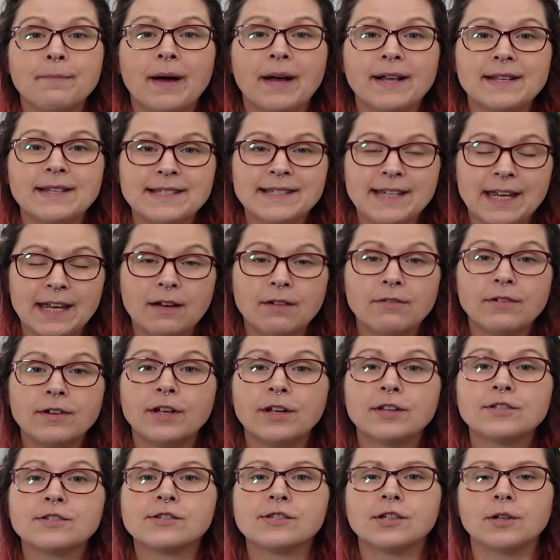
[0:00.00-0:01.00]

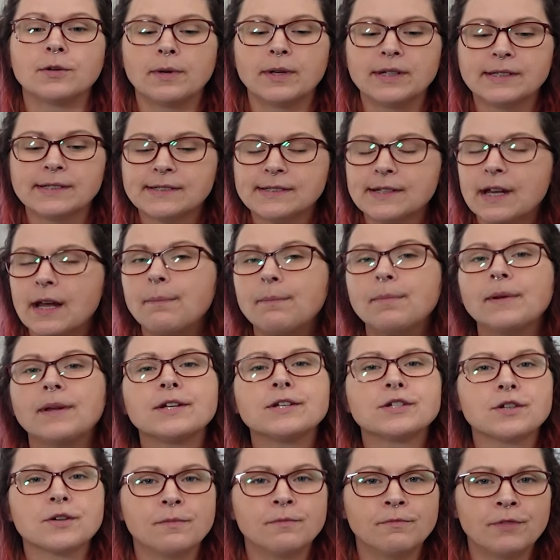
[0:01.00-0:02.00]
bacteria to
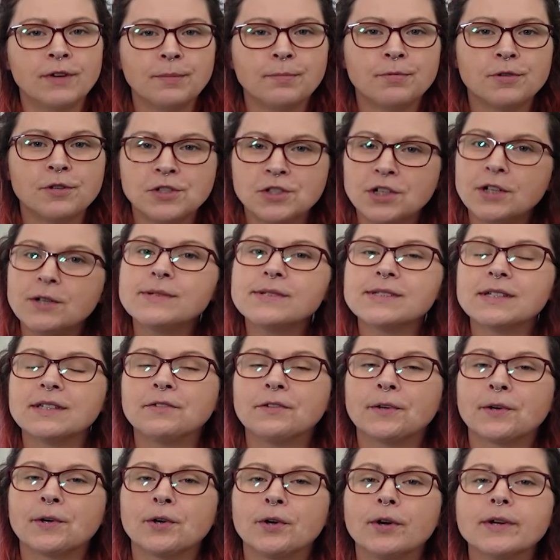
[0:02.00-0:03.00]
establish and reproduce in
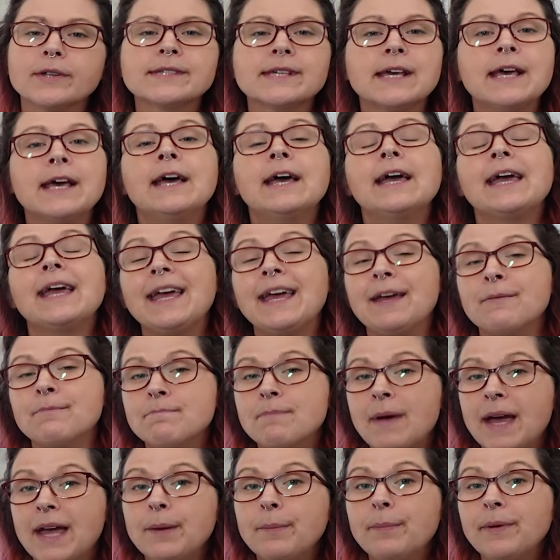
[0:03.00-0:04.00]
the gut, it
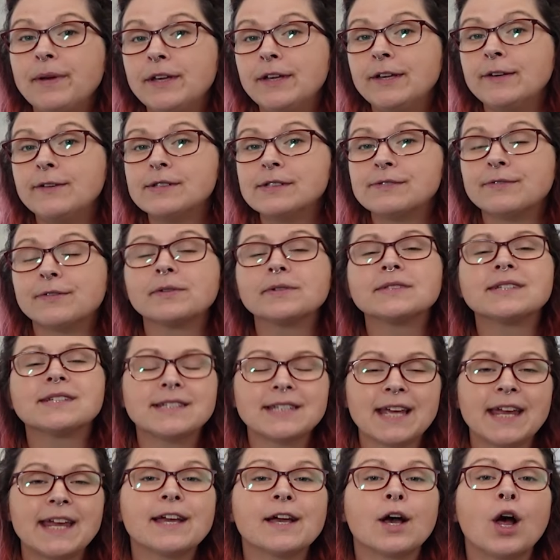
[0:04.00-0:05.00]
may be useful to
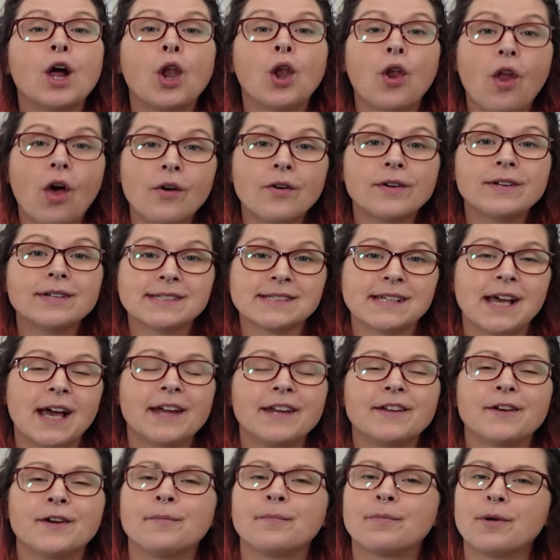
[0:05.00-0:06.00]
take
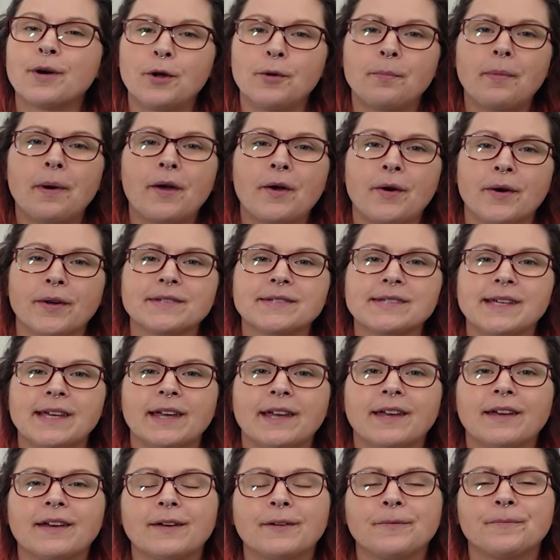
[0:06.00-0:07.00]
alongside a
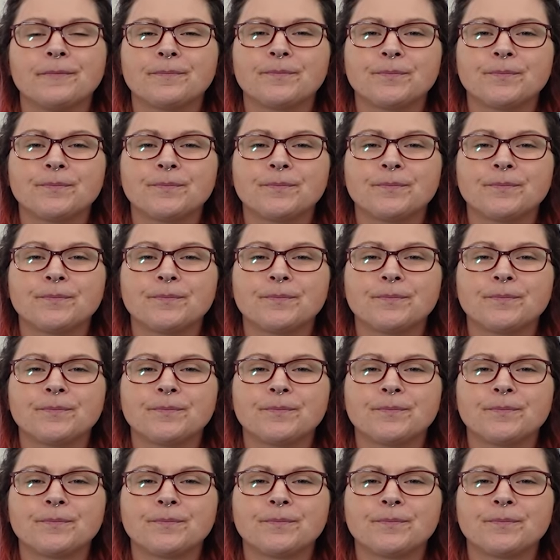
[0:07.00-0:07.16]
probiotic.